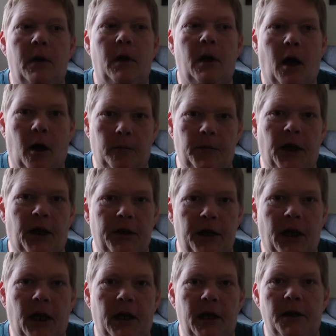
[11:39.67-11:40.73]
I'm
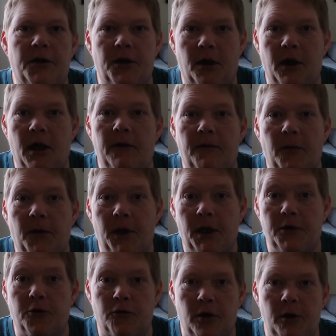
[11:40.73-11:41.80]
dedicated, so therefore they
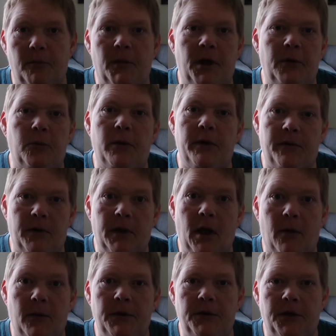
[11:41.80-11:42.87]
treat me with
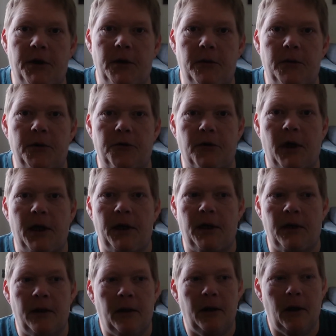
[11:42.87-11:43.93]
going to do the
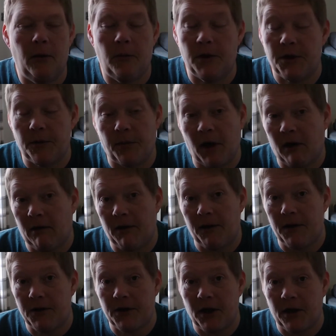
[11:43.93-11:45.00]
training, which apparently
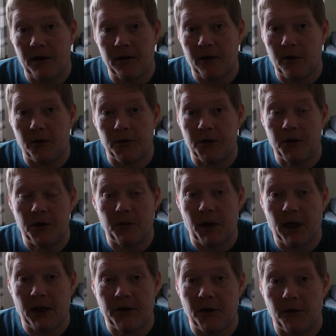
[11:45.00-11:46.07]
they said the course is
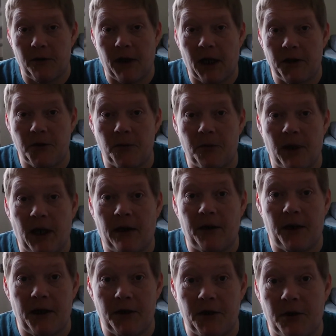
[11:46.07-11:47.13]
about £2,000
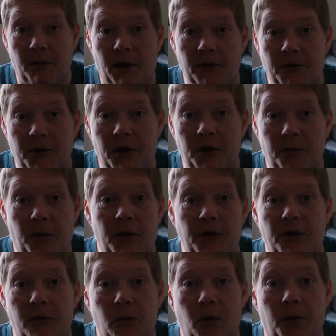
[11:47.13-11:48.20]
and it's the most
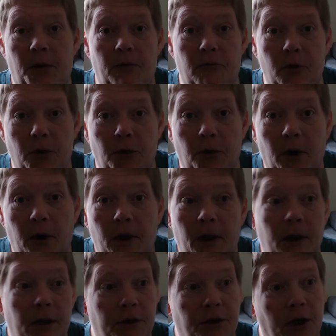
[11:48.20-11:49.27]
expensive one they run.
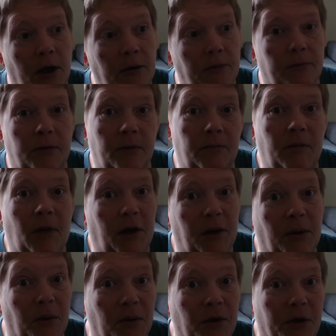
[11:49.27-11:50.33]
So I
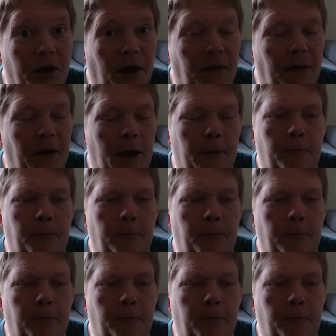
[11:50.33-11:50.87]
can understand that.